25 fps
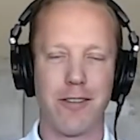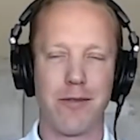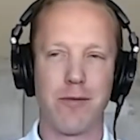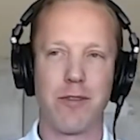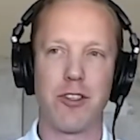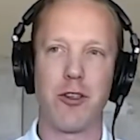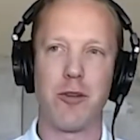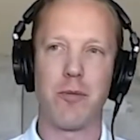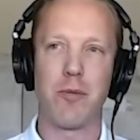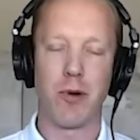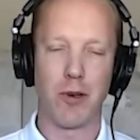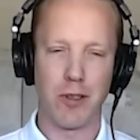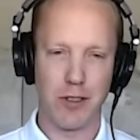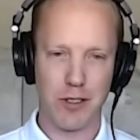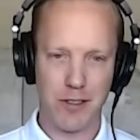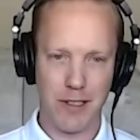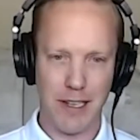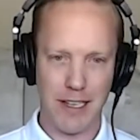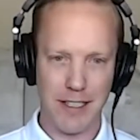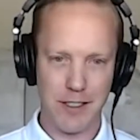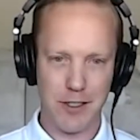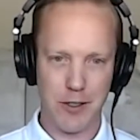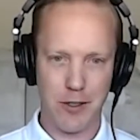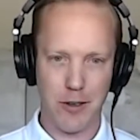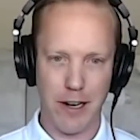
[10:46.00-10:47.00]
do
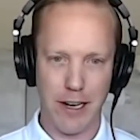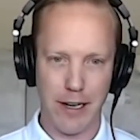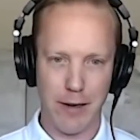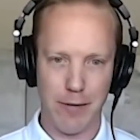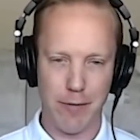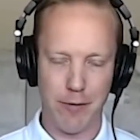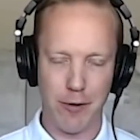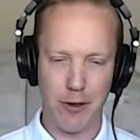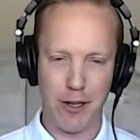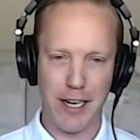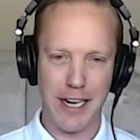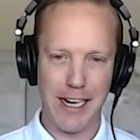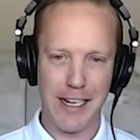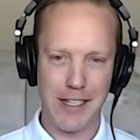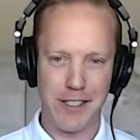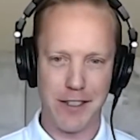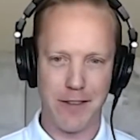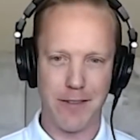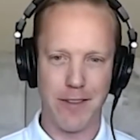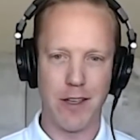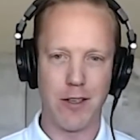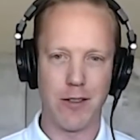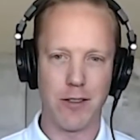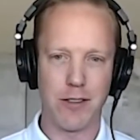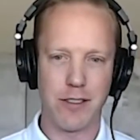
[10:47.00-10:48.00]
personalized creative for each
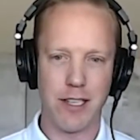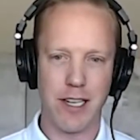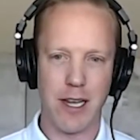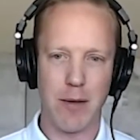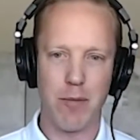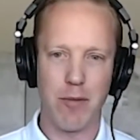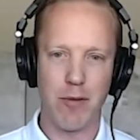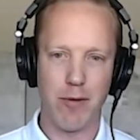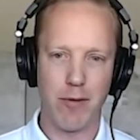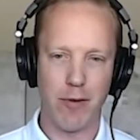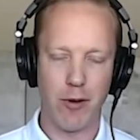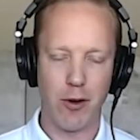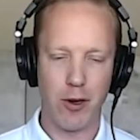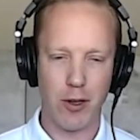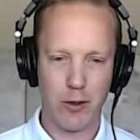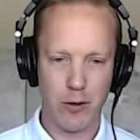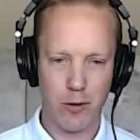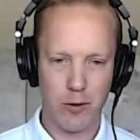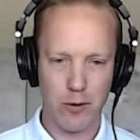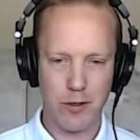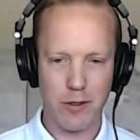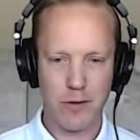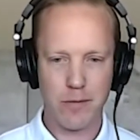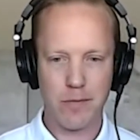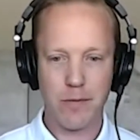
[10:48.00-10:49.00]
of those type of
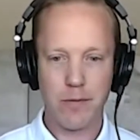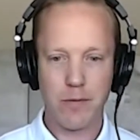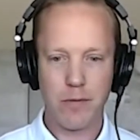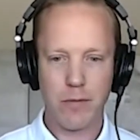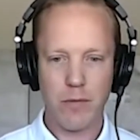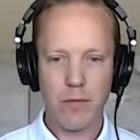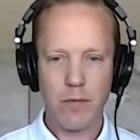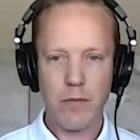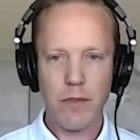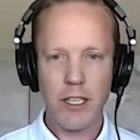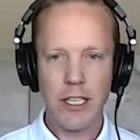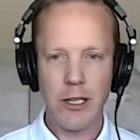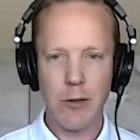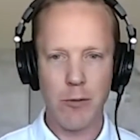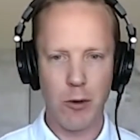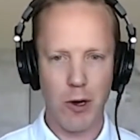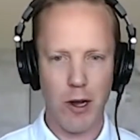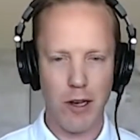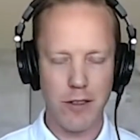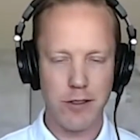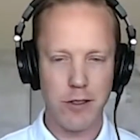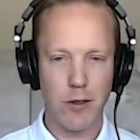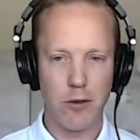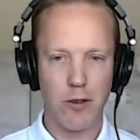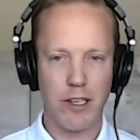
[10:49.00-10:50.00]
verticals. And we're
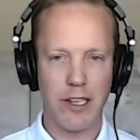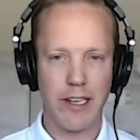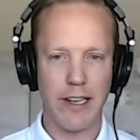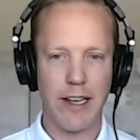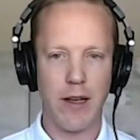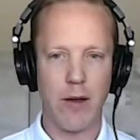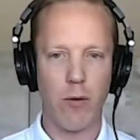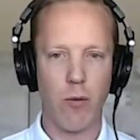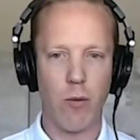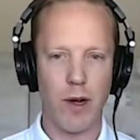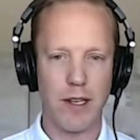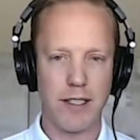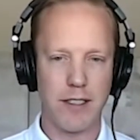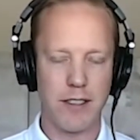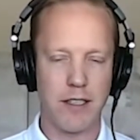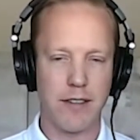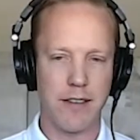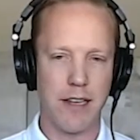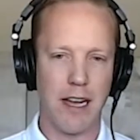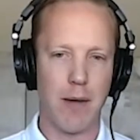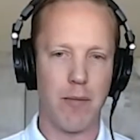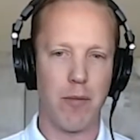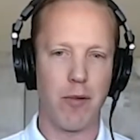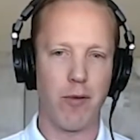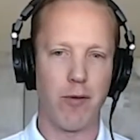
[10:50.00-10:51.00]
also looking at what's the
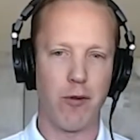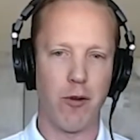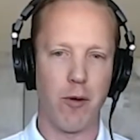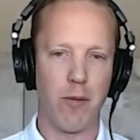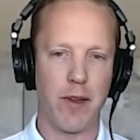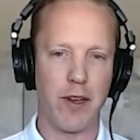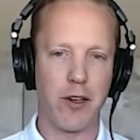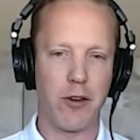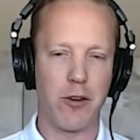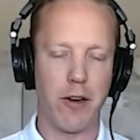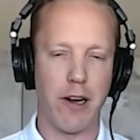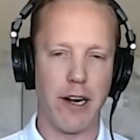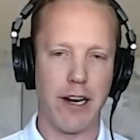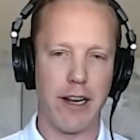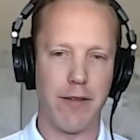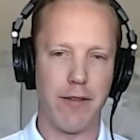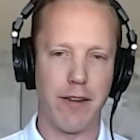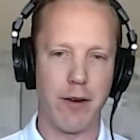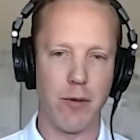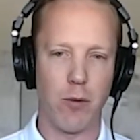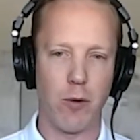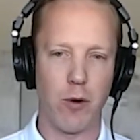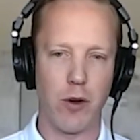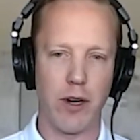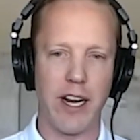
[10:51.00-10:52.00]
top performing creative,
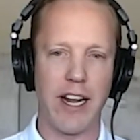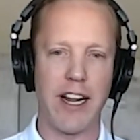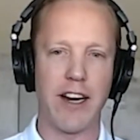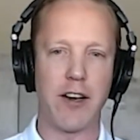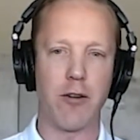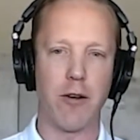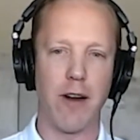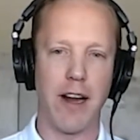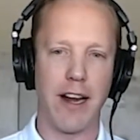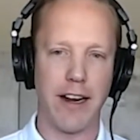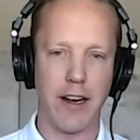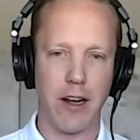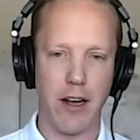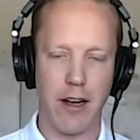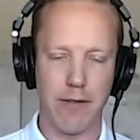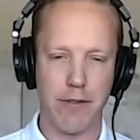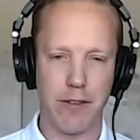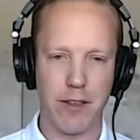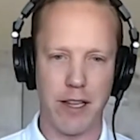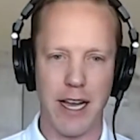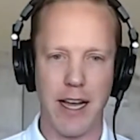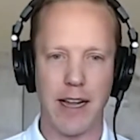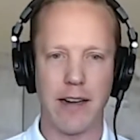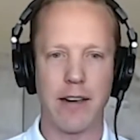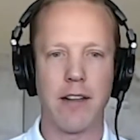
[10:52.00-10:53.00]
and we're iterating off
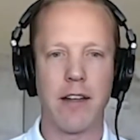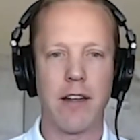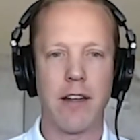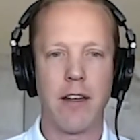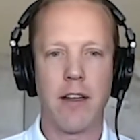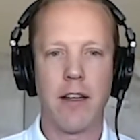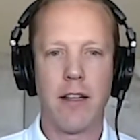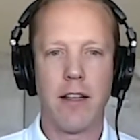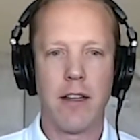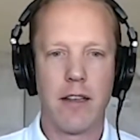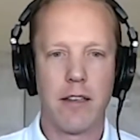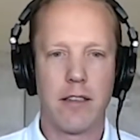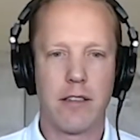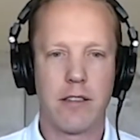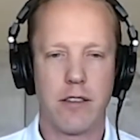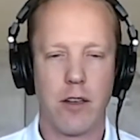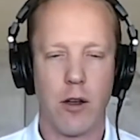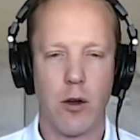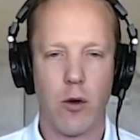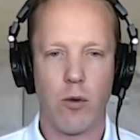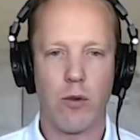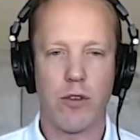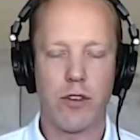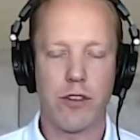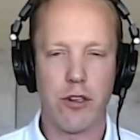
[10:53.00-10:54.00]
of that.
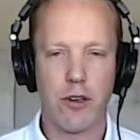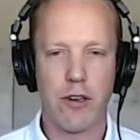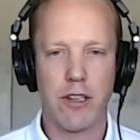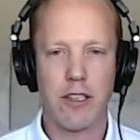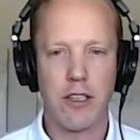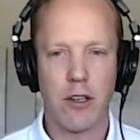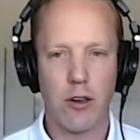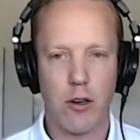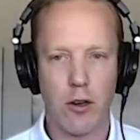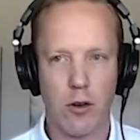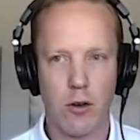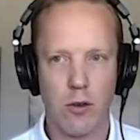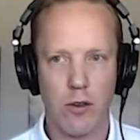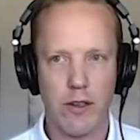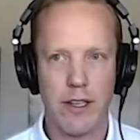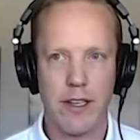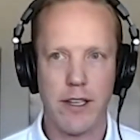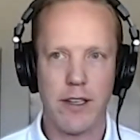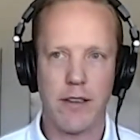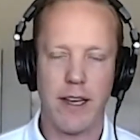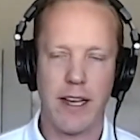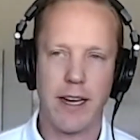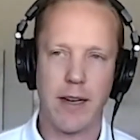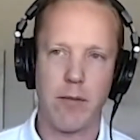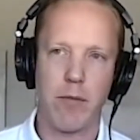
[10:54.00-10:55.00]
So during the
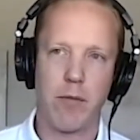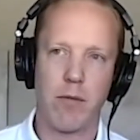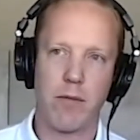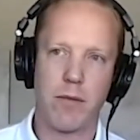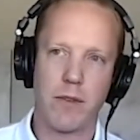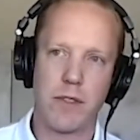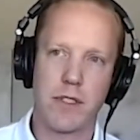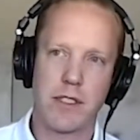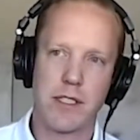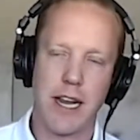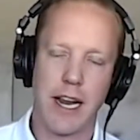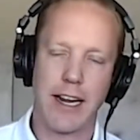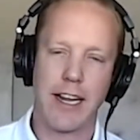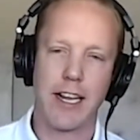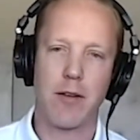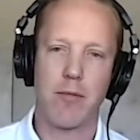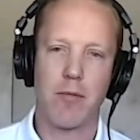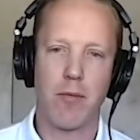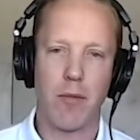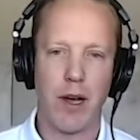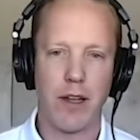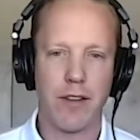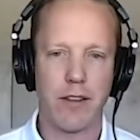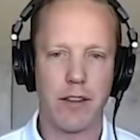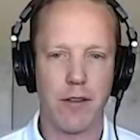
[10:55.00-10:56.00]
early, like second
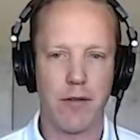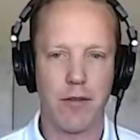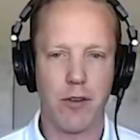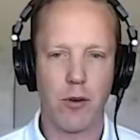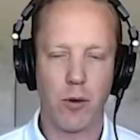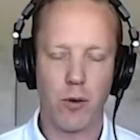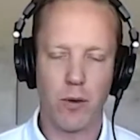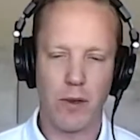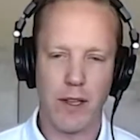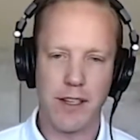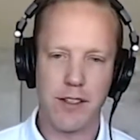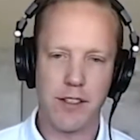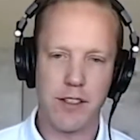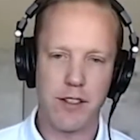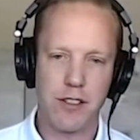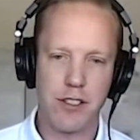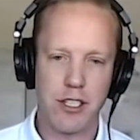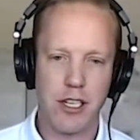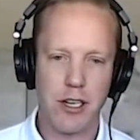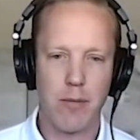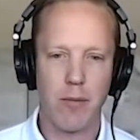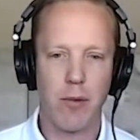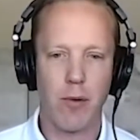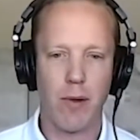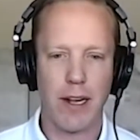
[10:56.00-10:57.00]
month of a
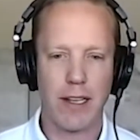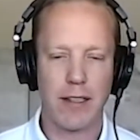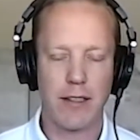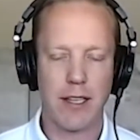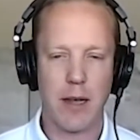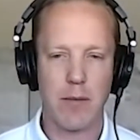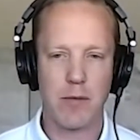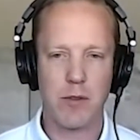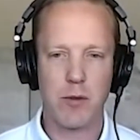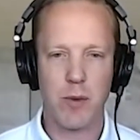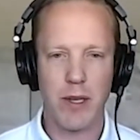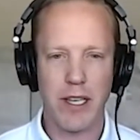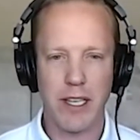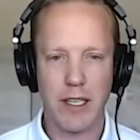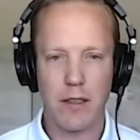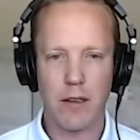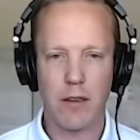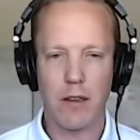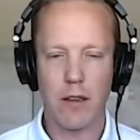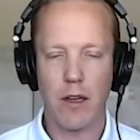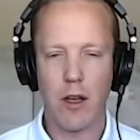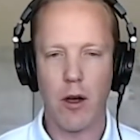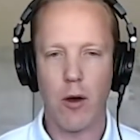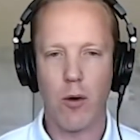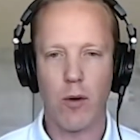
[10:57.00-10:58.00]
relationship, a lot of times we
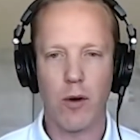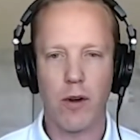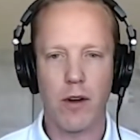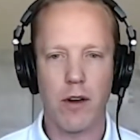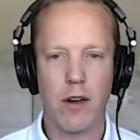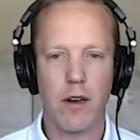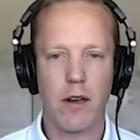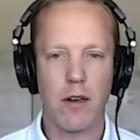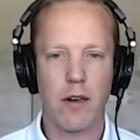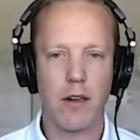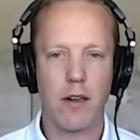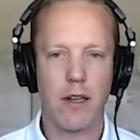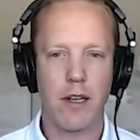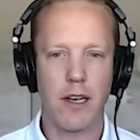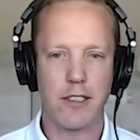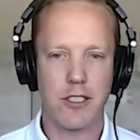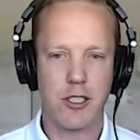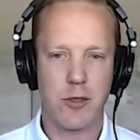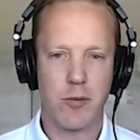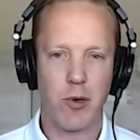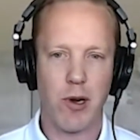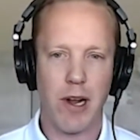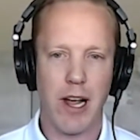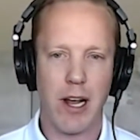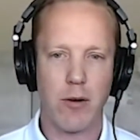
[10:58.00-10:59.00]
can lower
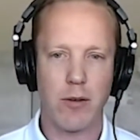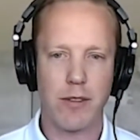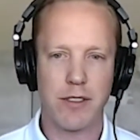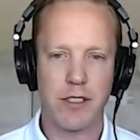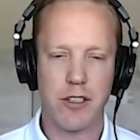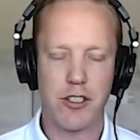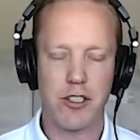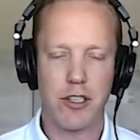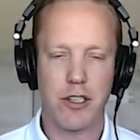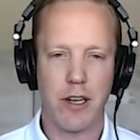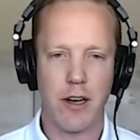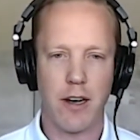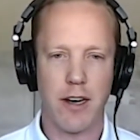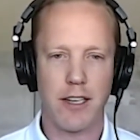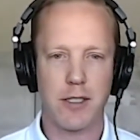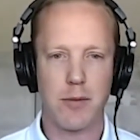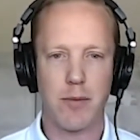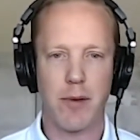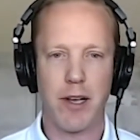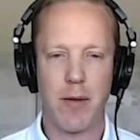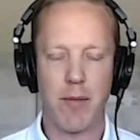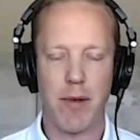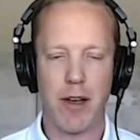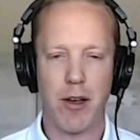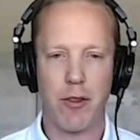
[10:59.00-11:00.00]
customer acquisition costs
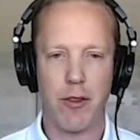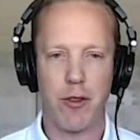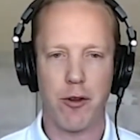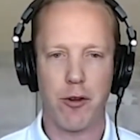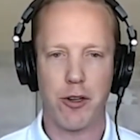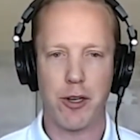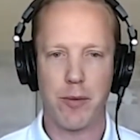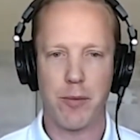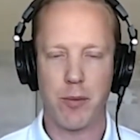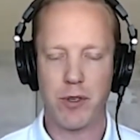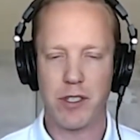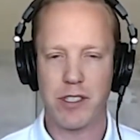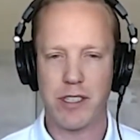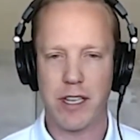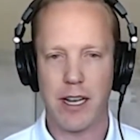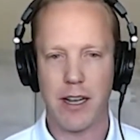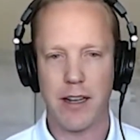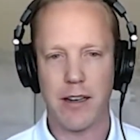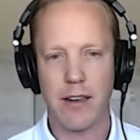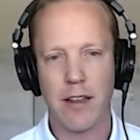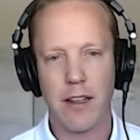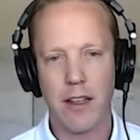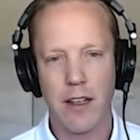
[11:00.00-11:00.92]
by about 30%.